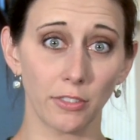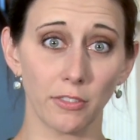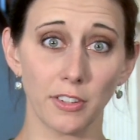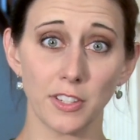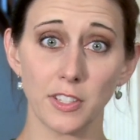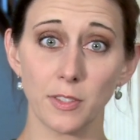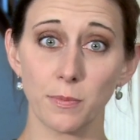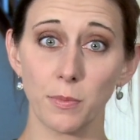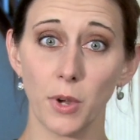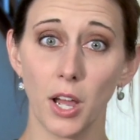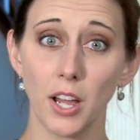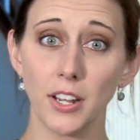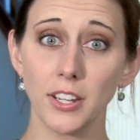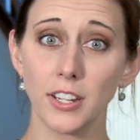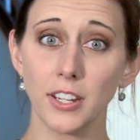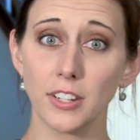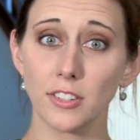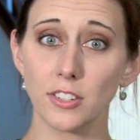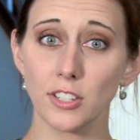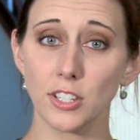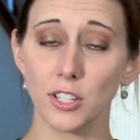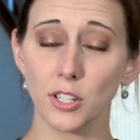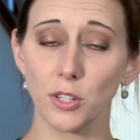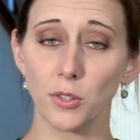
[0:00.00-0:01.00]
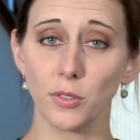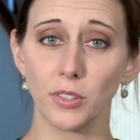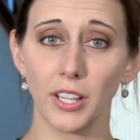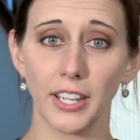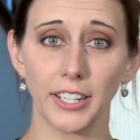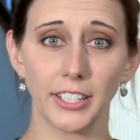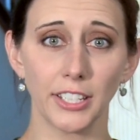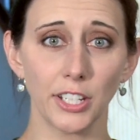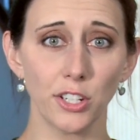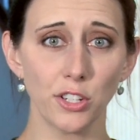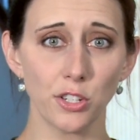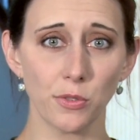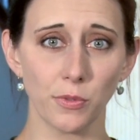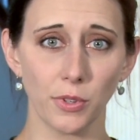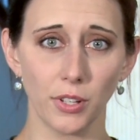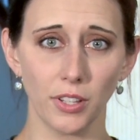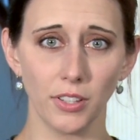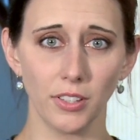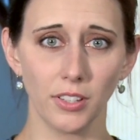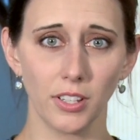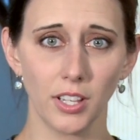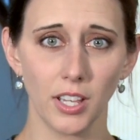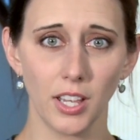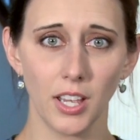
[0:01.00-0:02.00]
and responding to you like
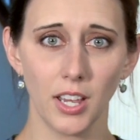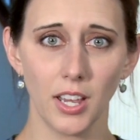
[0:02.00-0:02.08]
usual?